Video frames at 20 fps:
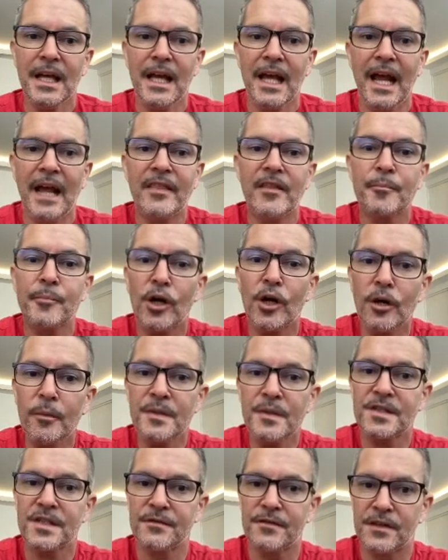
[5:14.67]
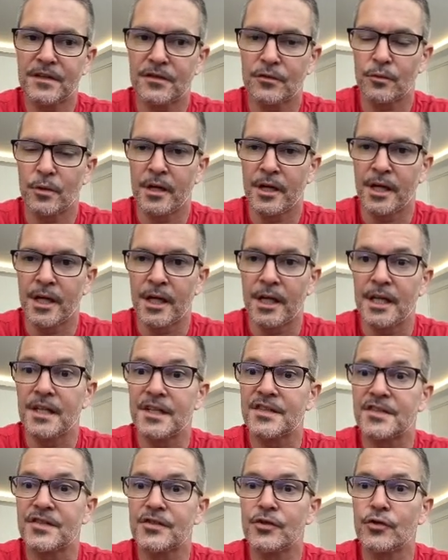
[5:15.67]
And the purpose of this array
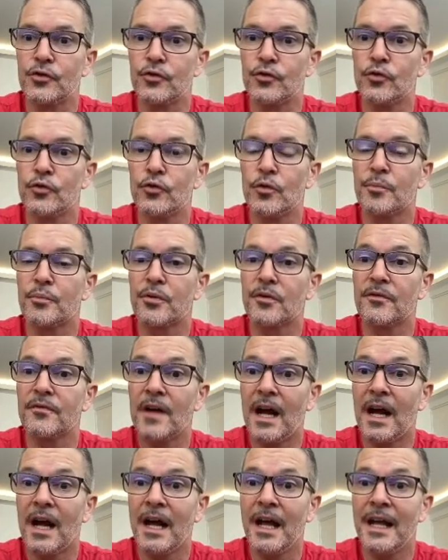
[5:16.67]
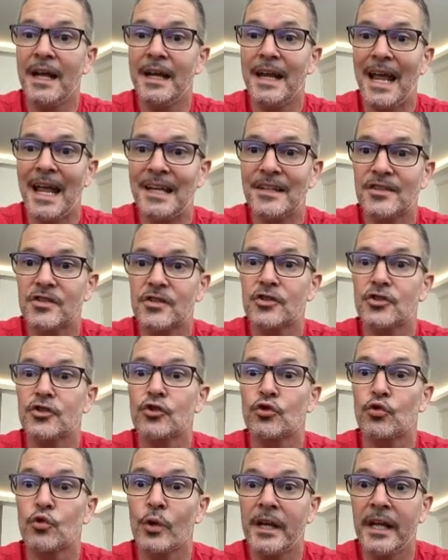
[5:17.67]
is to provide a
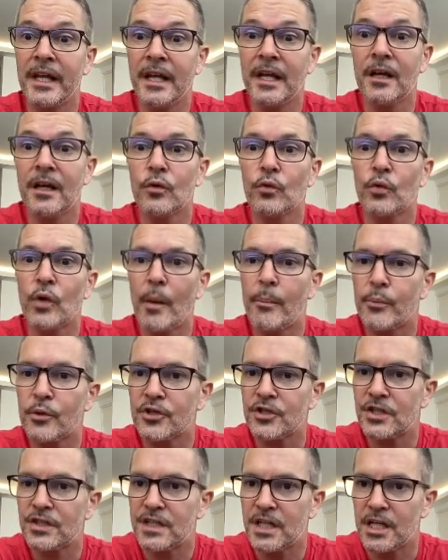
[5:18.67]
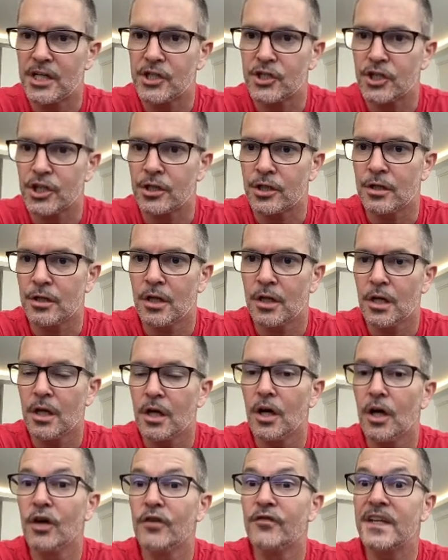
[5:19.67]
string representation
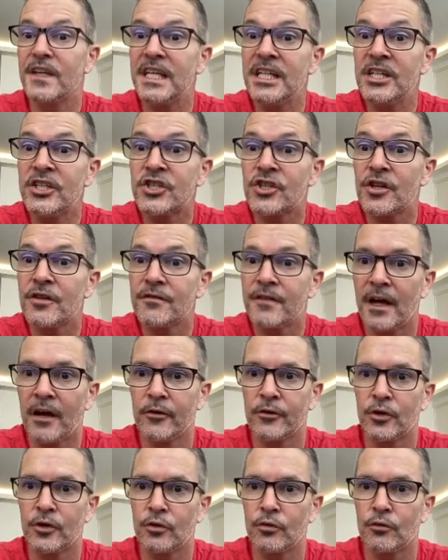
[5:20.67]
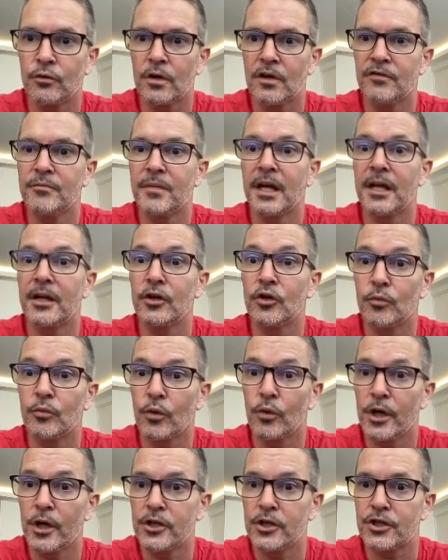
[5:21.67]
of each value of my
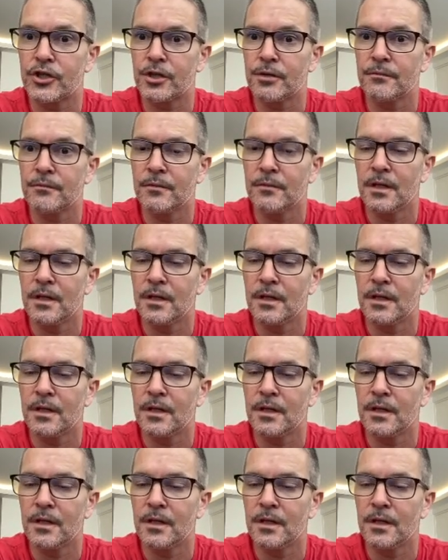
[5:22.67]
enumeration.